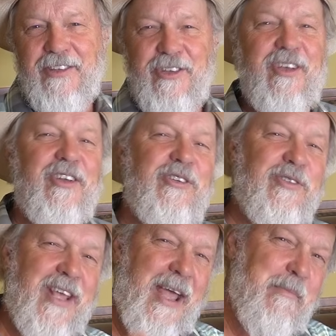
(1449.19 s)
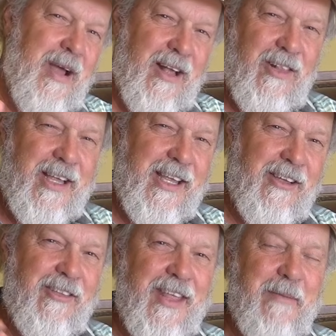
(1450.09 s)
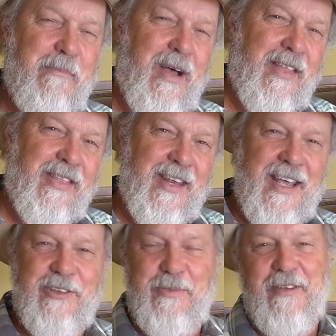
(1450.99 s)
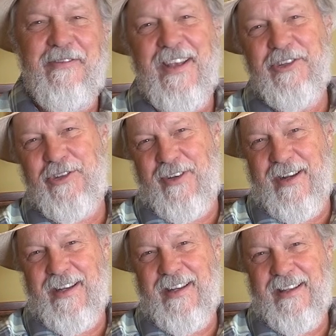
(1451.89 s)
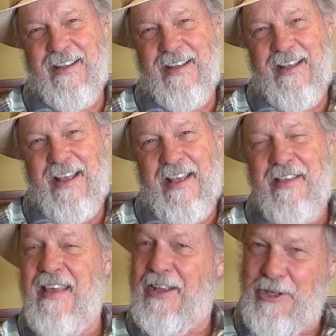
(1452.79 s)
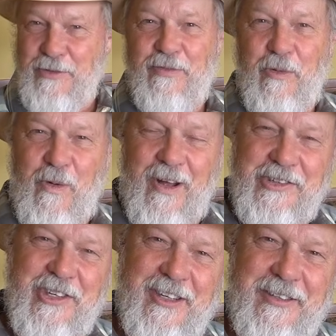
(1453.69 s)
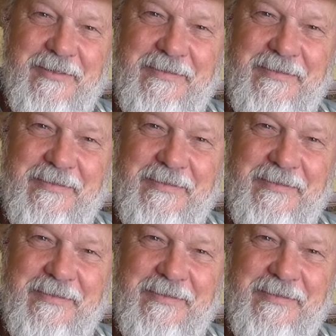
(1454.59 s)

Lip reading: You can do that by clicking on that button that has my face on it. Thank you for watching.